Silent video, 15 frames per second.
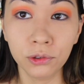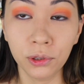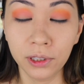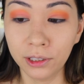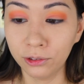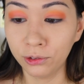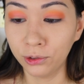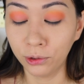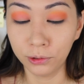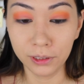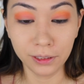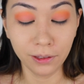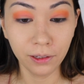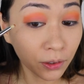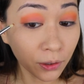So I guess you don't
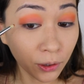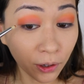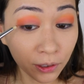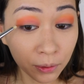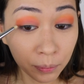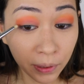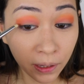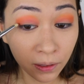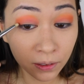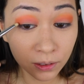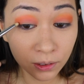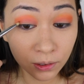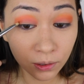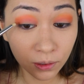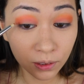need a garden palette
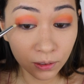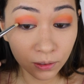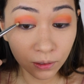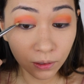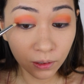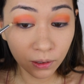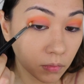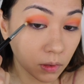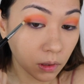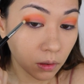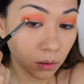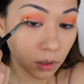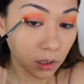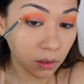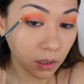to do this look.
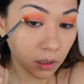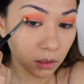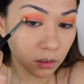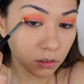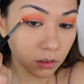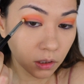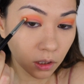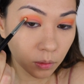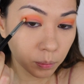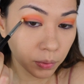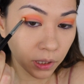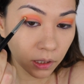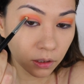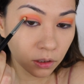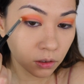Okay, that is not
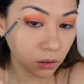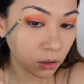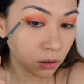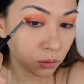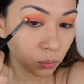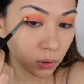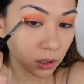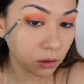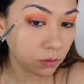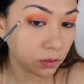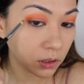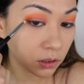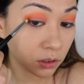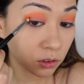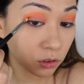packing on well.
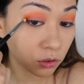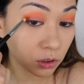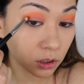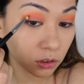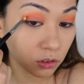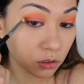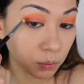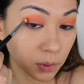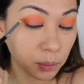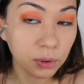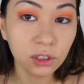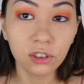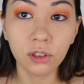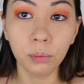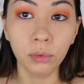Very strange. Maybe
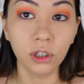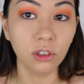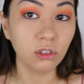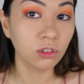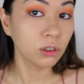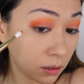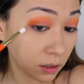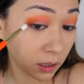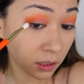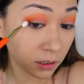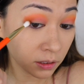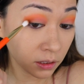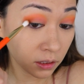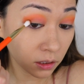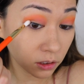it's the brush. Like, I
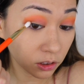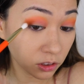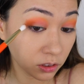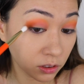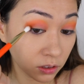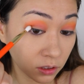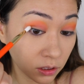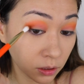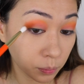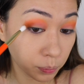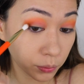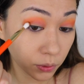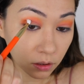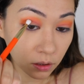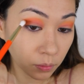need a deep,
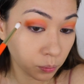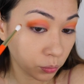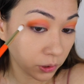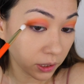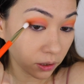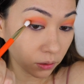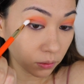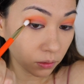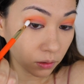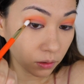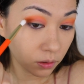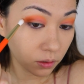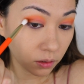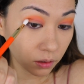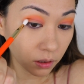deep brown,
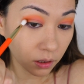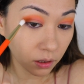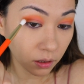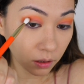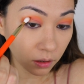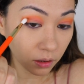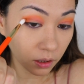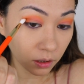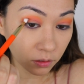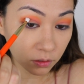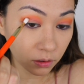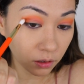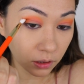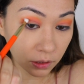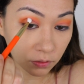and that is
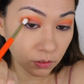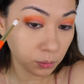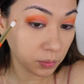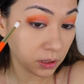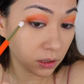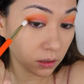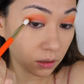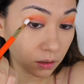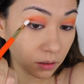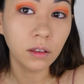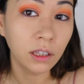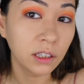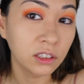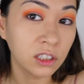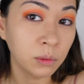not giving me
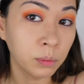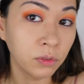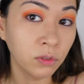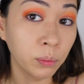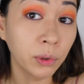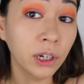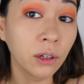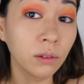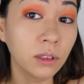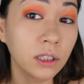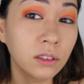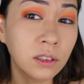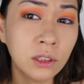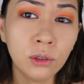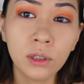that deep of a brown. Like,
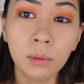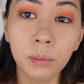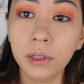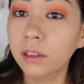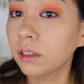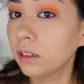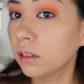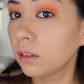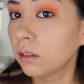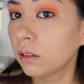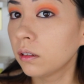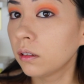see, you can barely